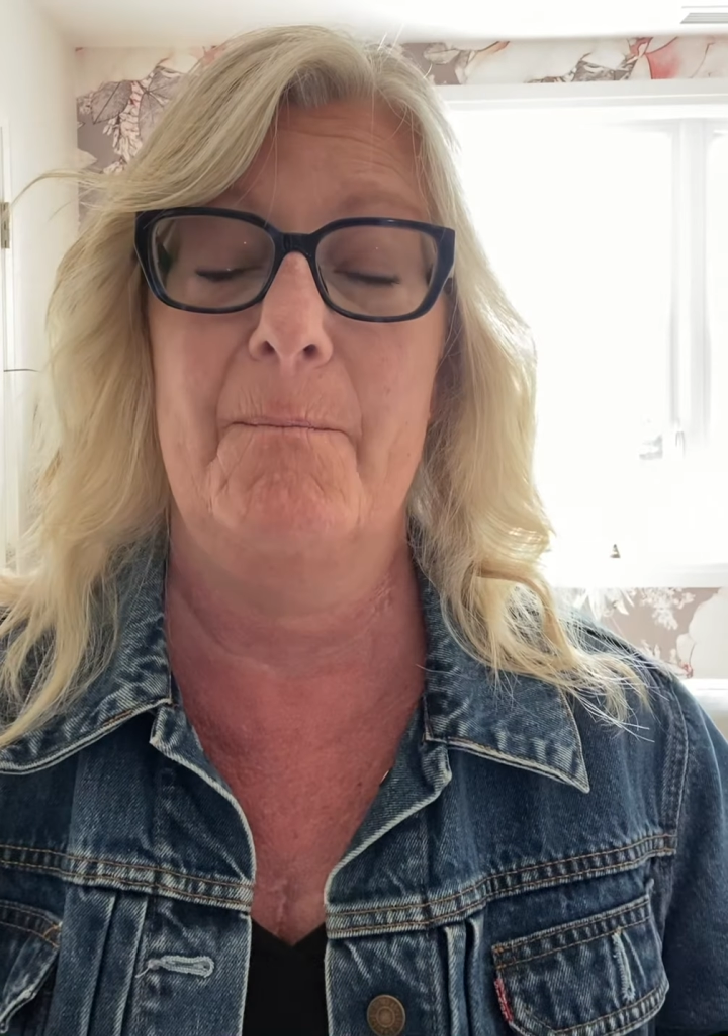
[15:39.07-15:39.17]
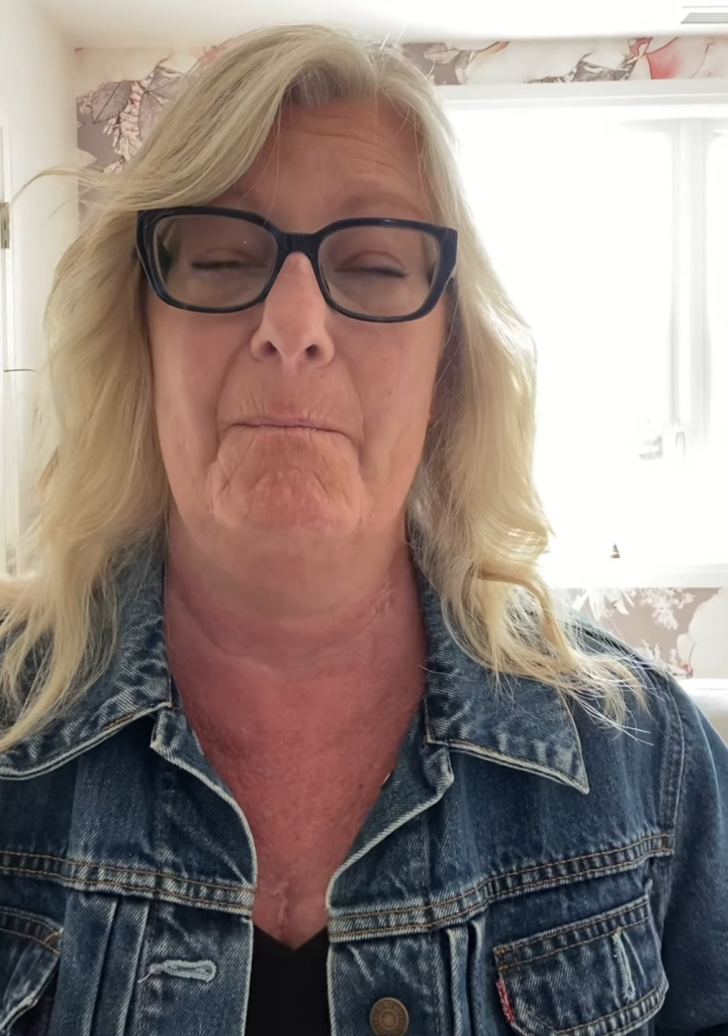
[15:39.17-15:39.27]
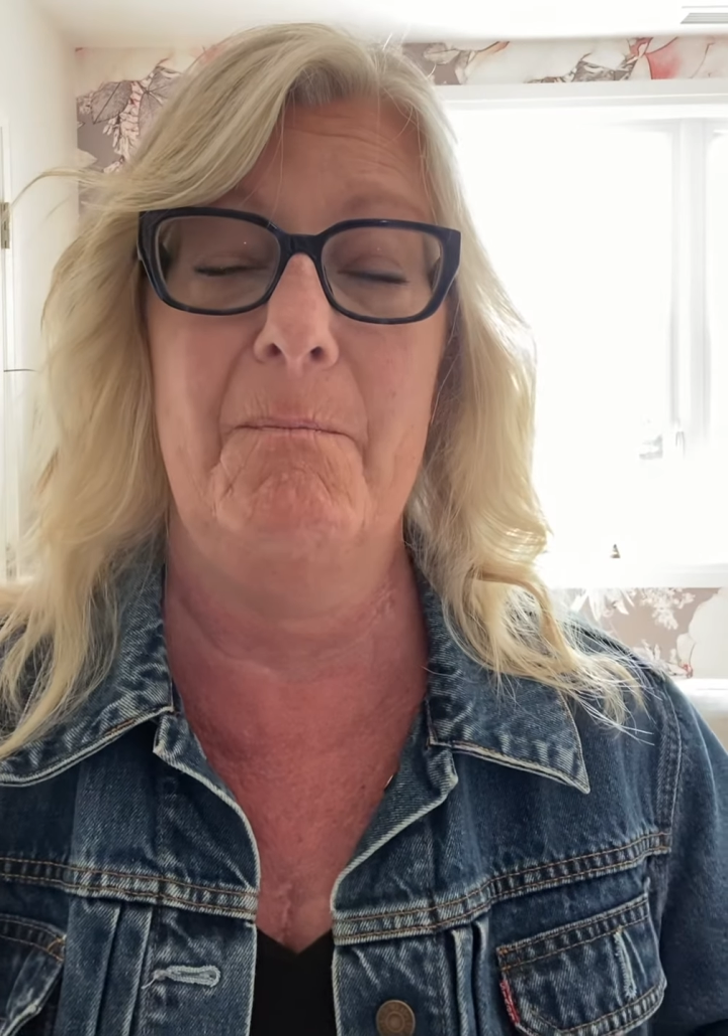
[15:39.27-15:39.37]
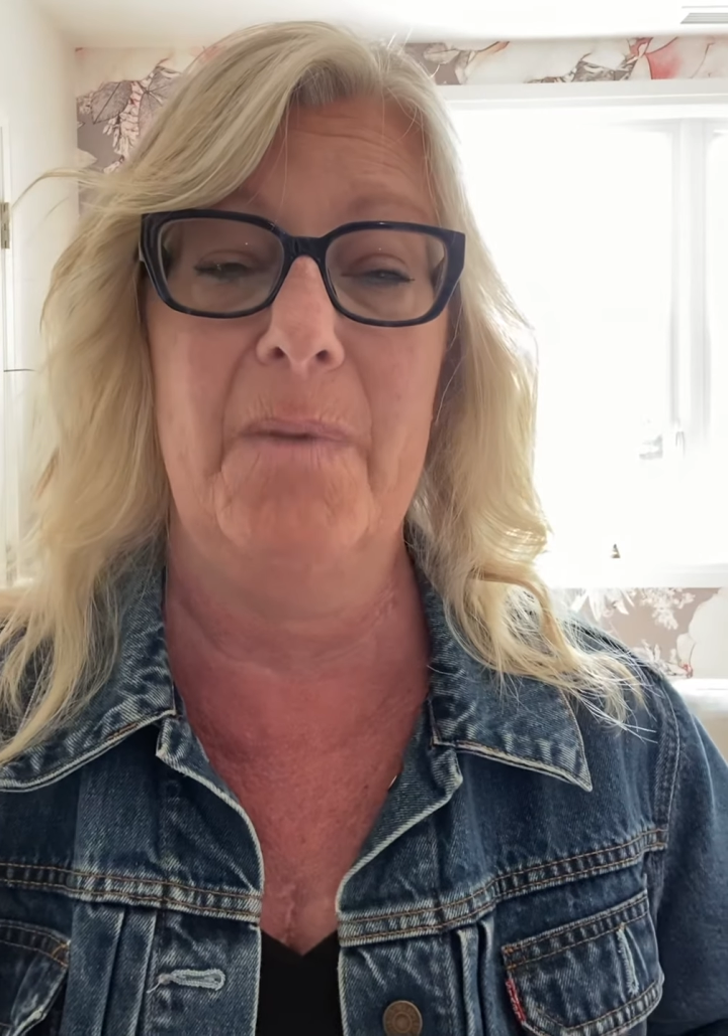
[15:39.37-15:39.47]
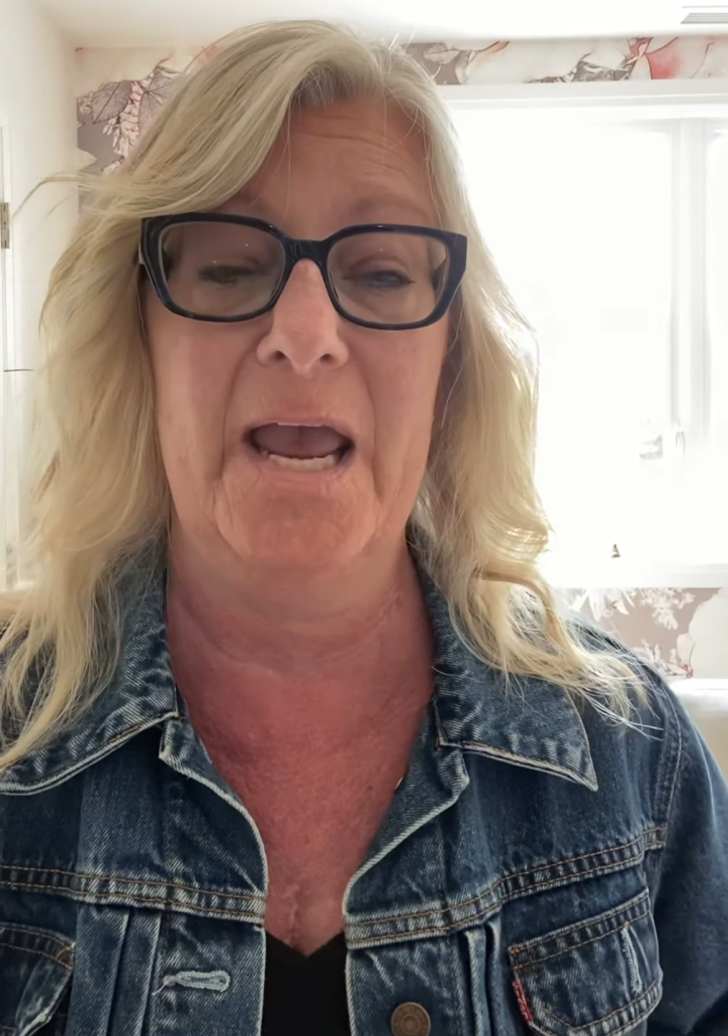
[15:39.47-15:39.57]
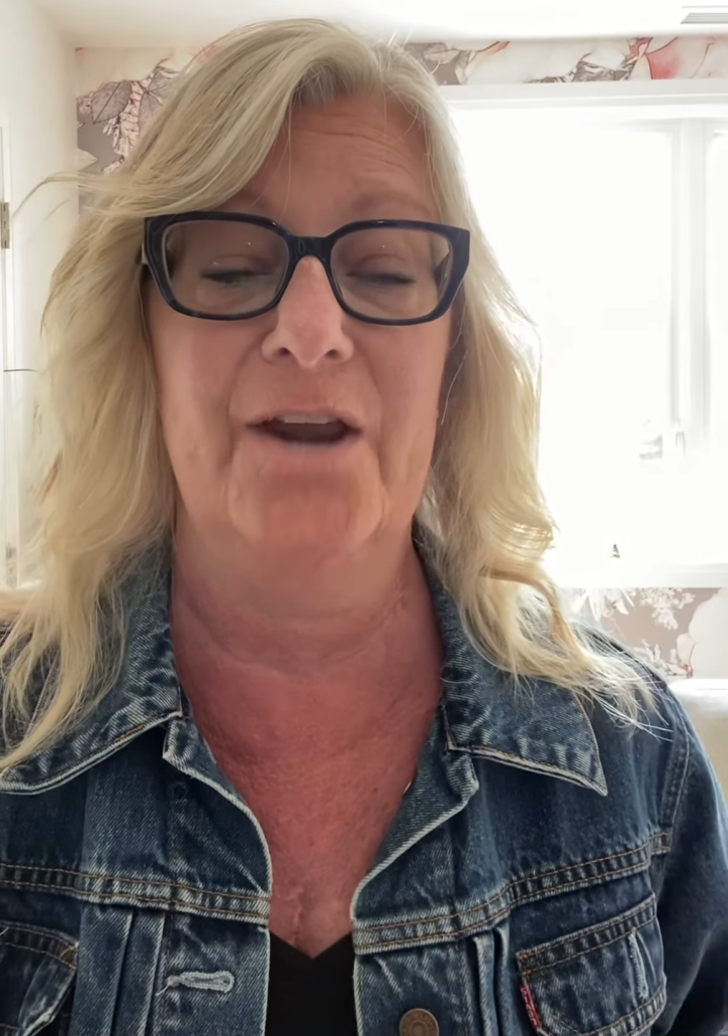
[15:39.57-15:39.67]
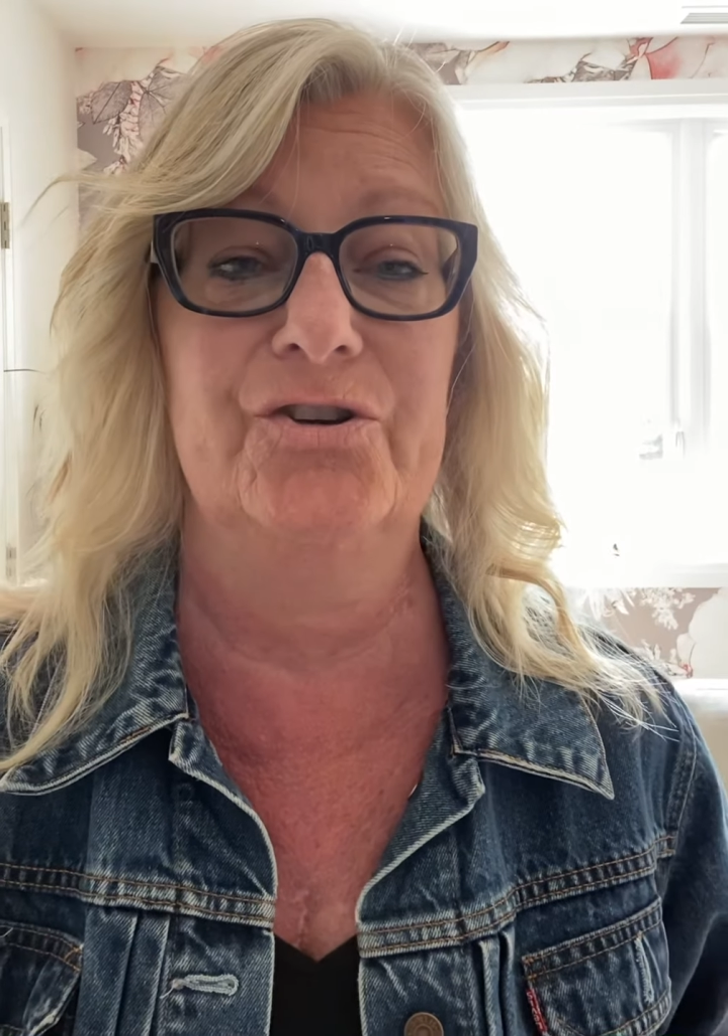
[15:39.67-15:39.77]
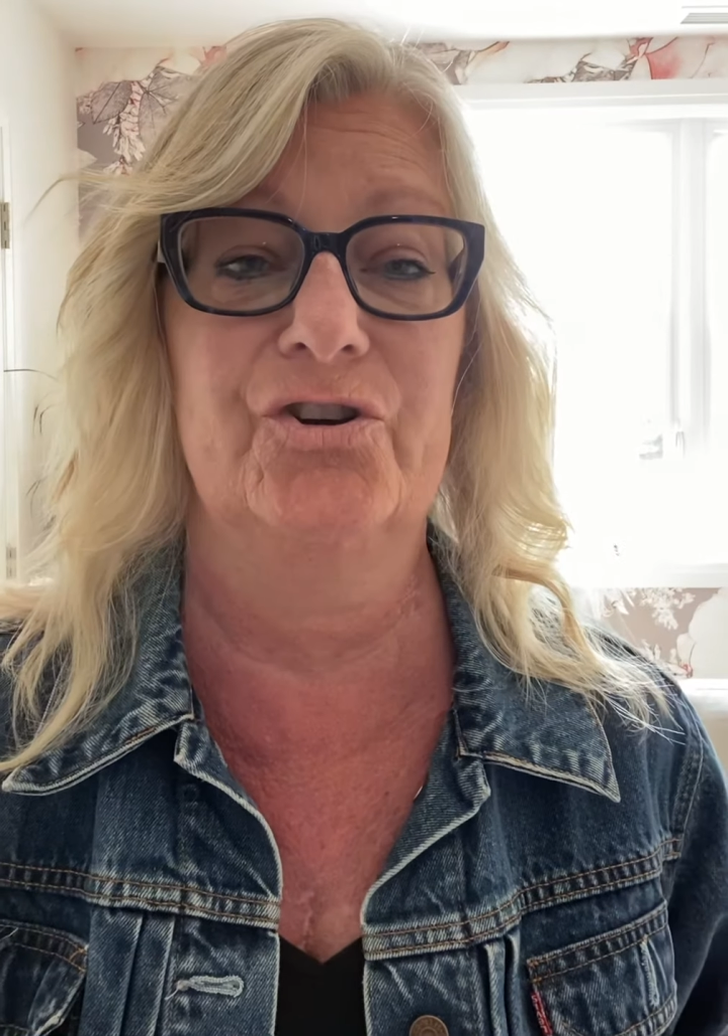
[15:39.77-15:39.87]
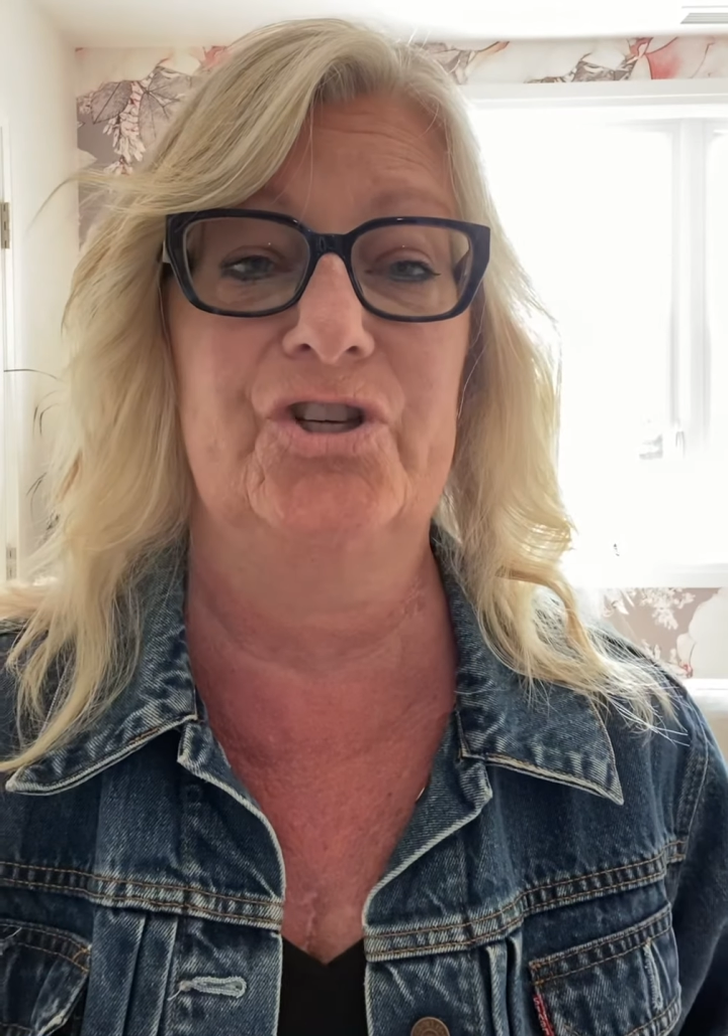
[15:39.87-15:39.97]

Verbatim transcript: major